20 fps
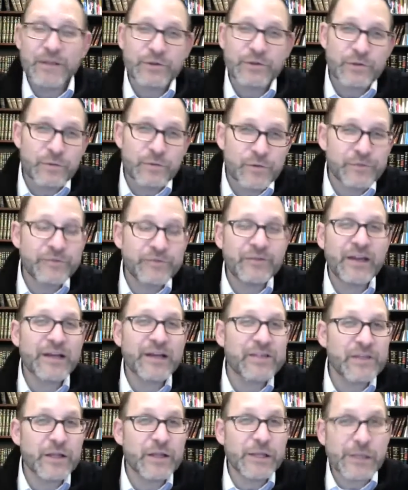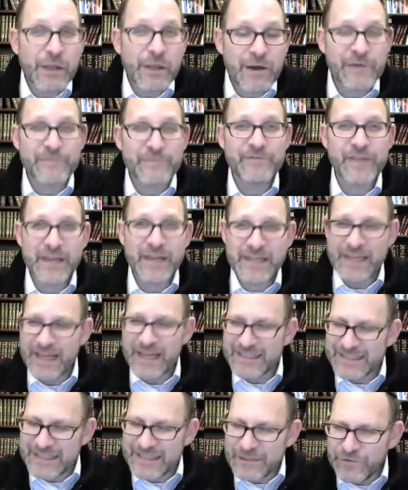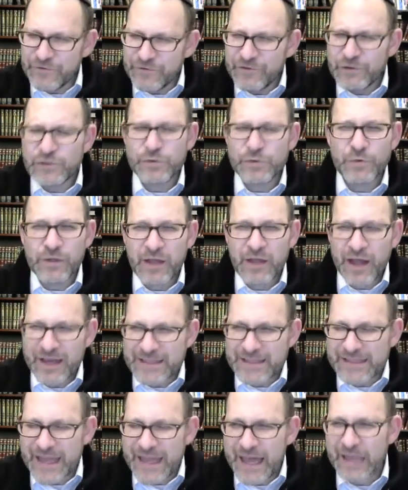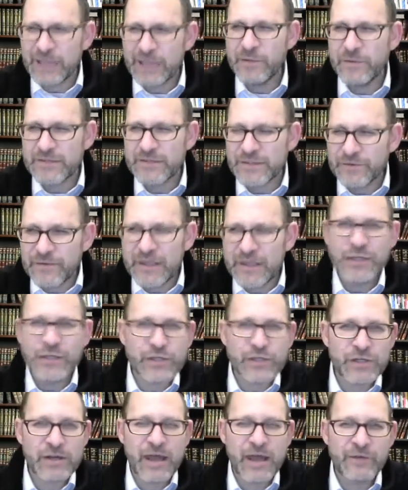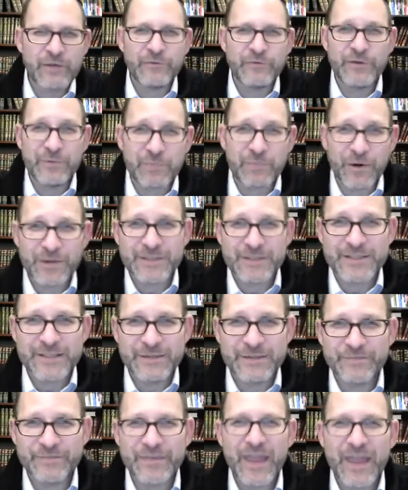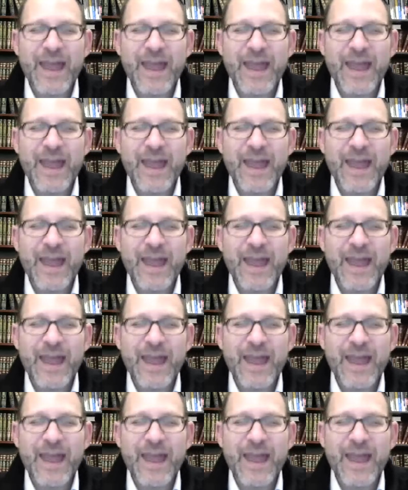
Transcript: to reflect the love that he has individualized elements of each and every person,